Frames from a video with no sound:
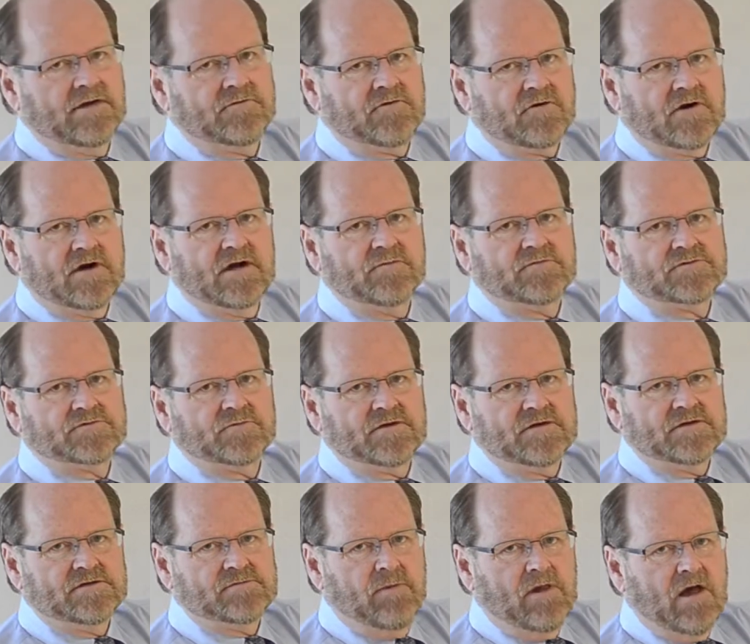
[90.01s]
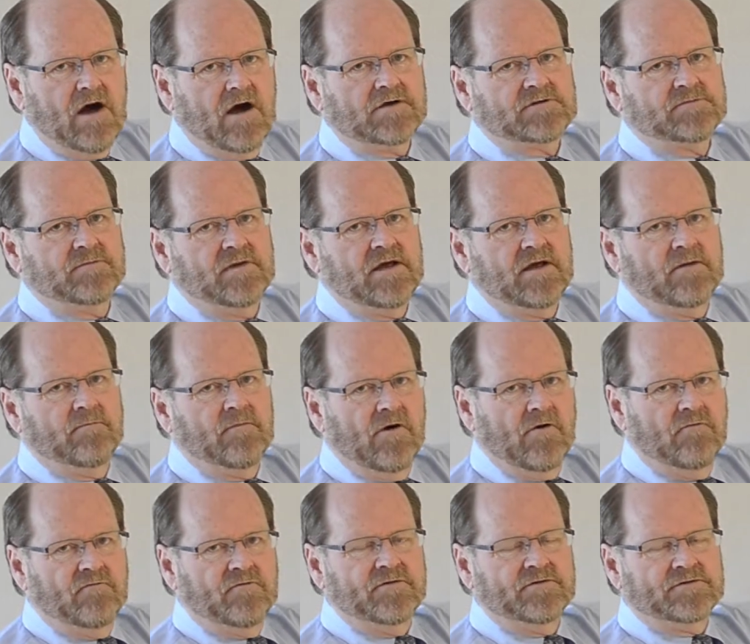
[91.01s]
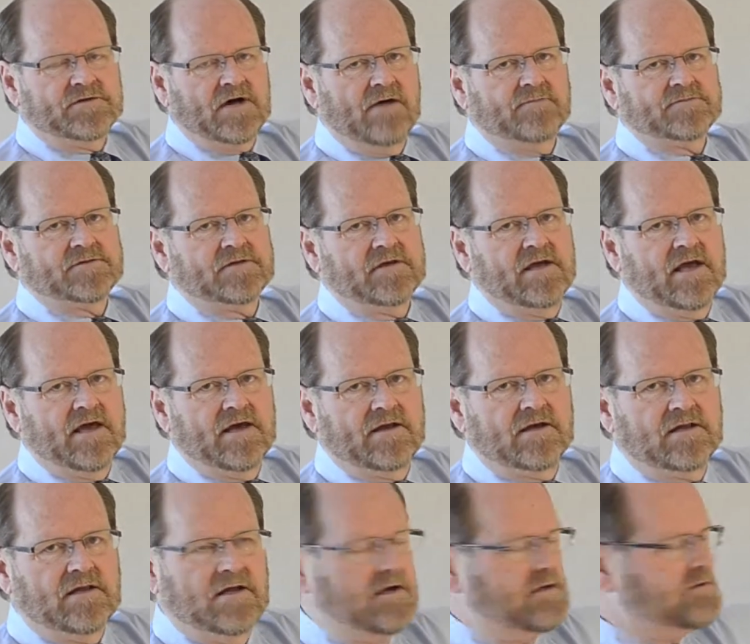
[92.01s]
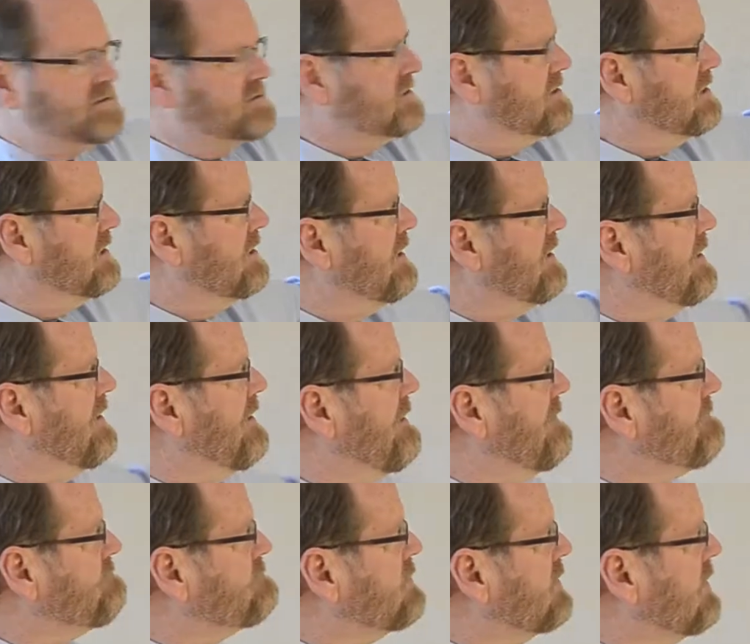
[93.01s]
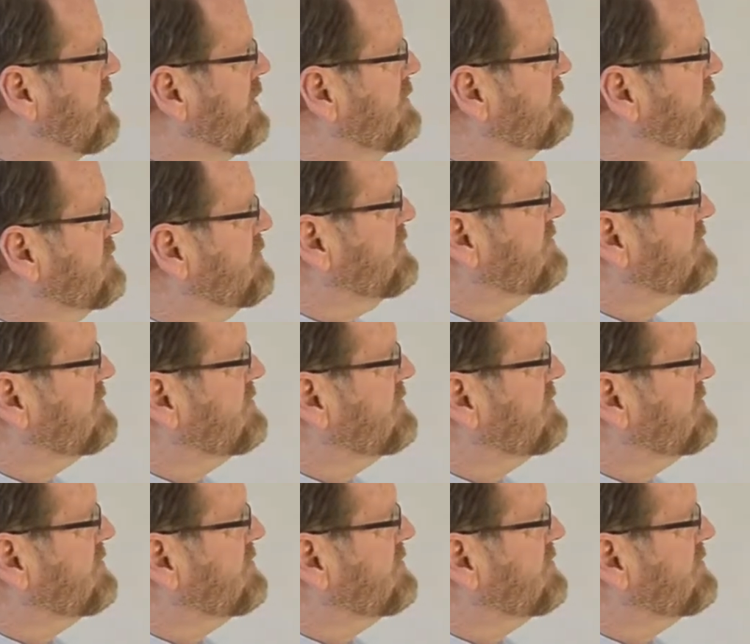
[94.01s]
drapes, with these blocks being over the tops of the anticlines. To the